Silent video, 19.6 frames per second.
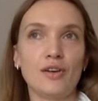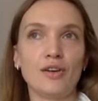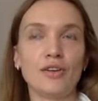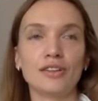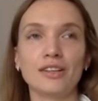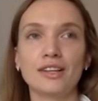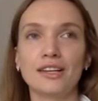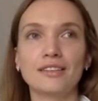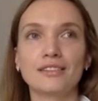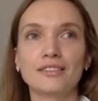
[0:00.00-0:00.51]
Or
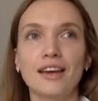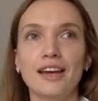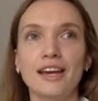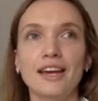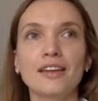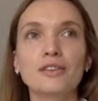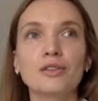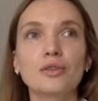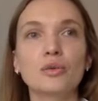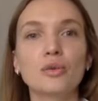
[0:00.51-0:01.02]
like, I
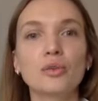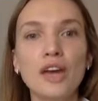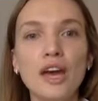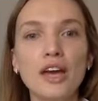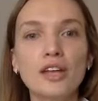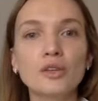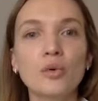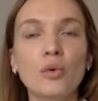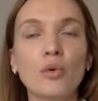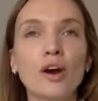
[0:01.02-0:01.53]
can do
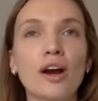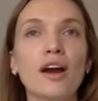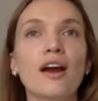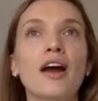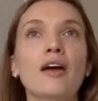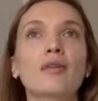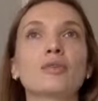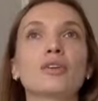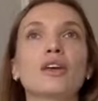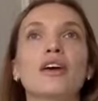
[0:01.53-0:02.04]
that, or
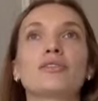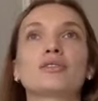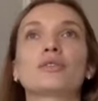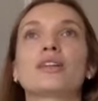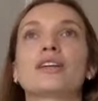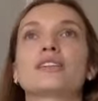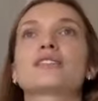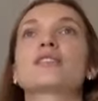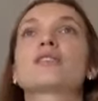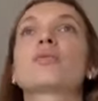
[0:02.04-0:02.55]
I would have to
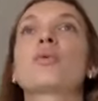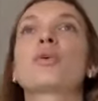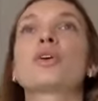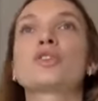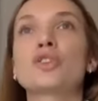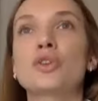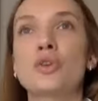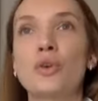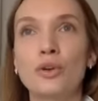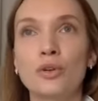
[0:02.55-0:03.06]
like
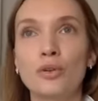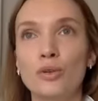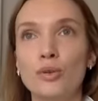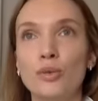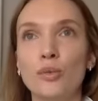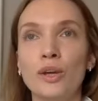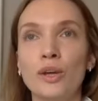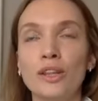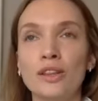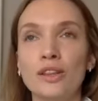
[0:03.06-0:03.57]
squish her to
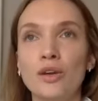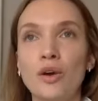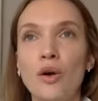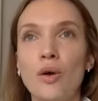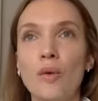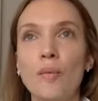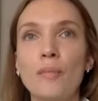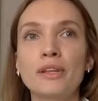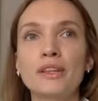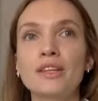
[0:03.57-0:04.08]
the
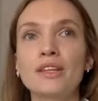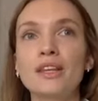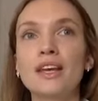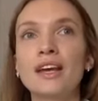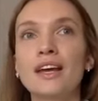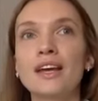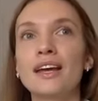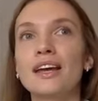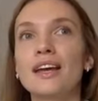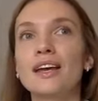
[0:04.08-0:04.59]
window, but
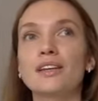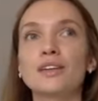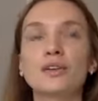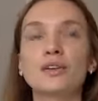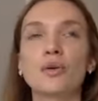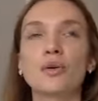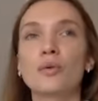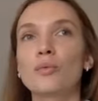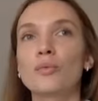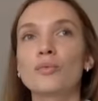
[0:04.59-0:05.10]

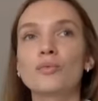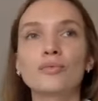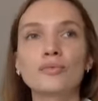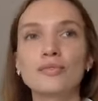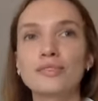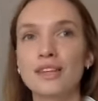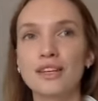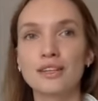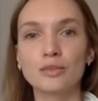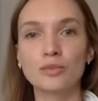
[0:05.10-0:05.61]

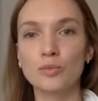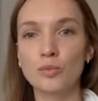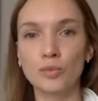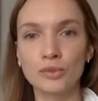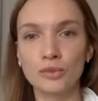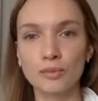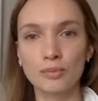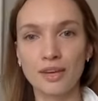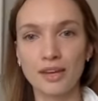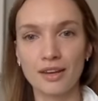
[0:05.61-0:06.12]
that
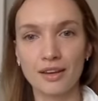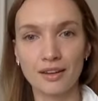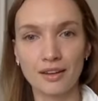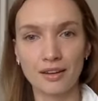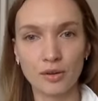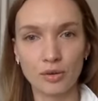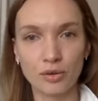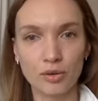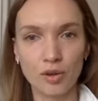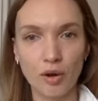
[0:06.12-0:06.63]
wouldn't be a
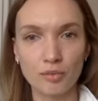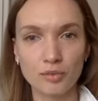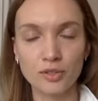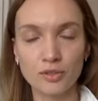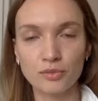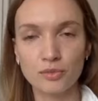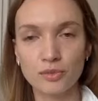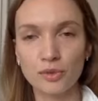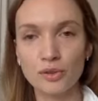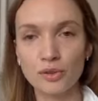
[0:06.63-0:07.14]
good
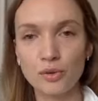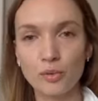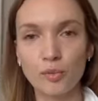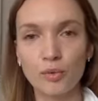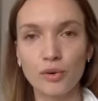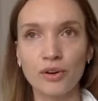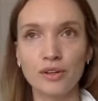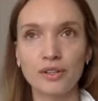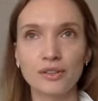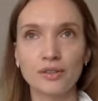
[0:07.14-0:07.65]
option for
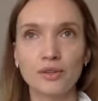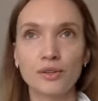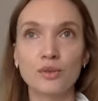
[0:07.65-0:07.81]
newborn.